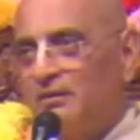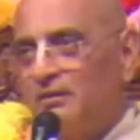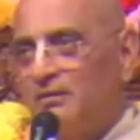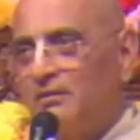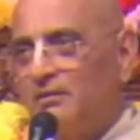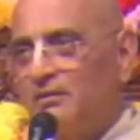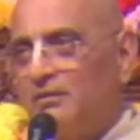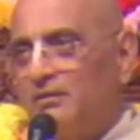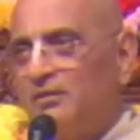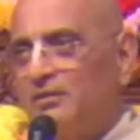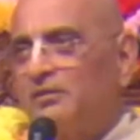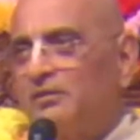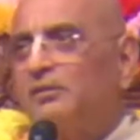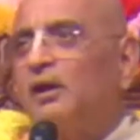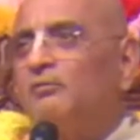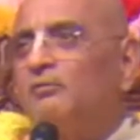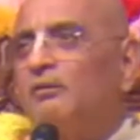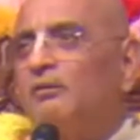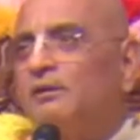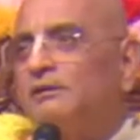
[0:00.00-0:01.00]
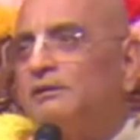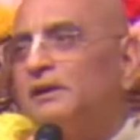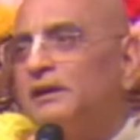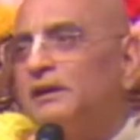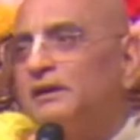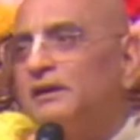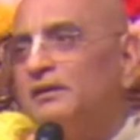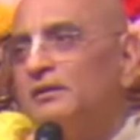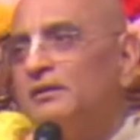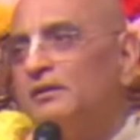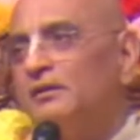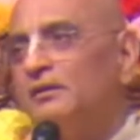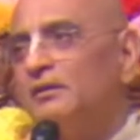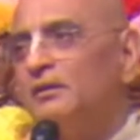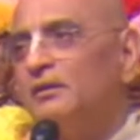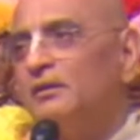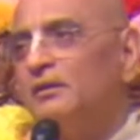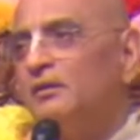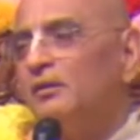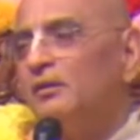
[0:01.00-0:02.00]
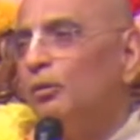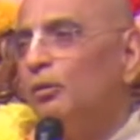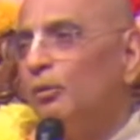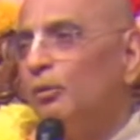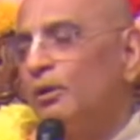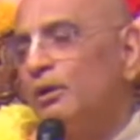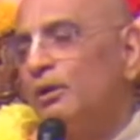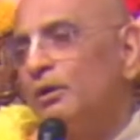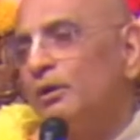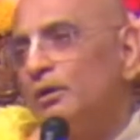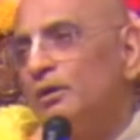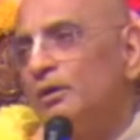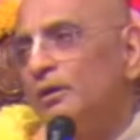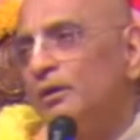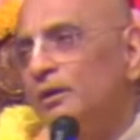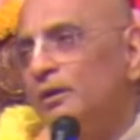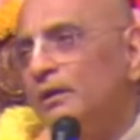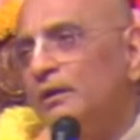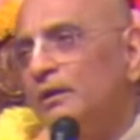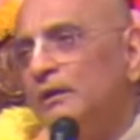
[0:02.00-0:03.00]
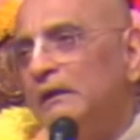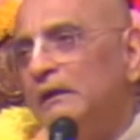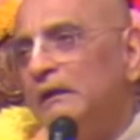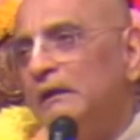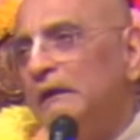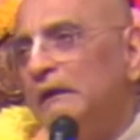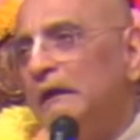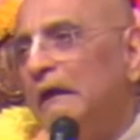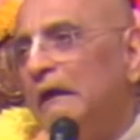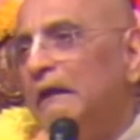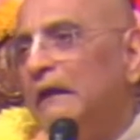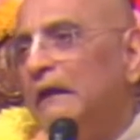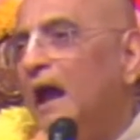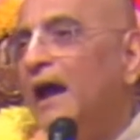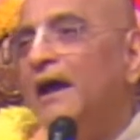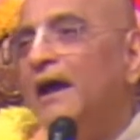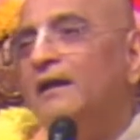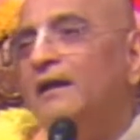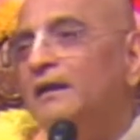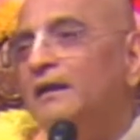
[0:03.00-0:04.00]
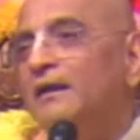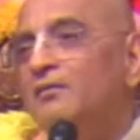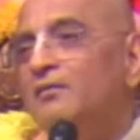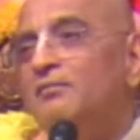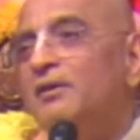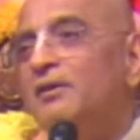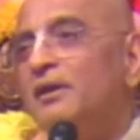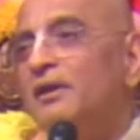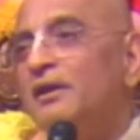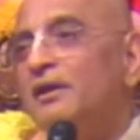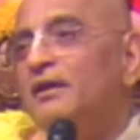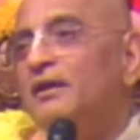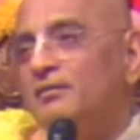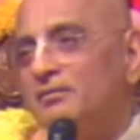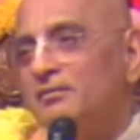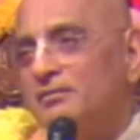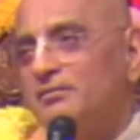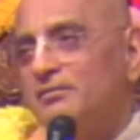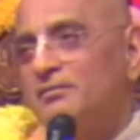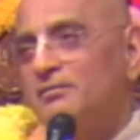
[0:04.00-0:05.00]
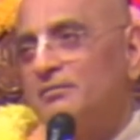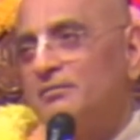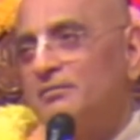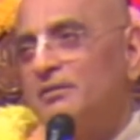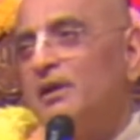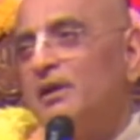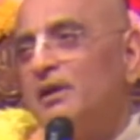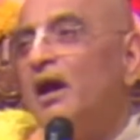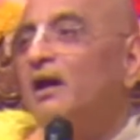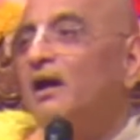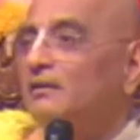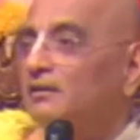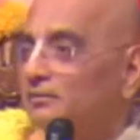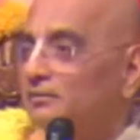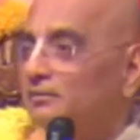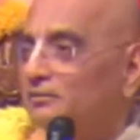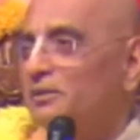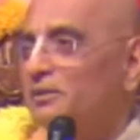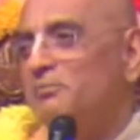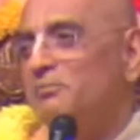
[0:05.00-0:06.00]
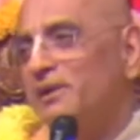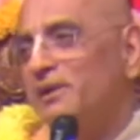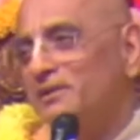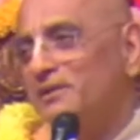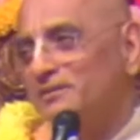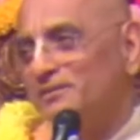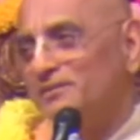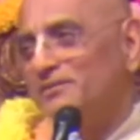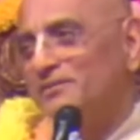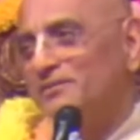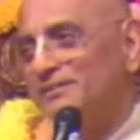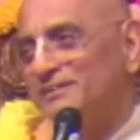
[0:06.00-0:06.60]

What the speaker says: Shalva said, look, a lion never eats others' remnants.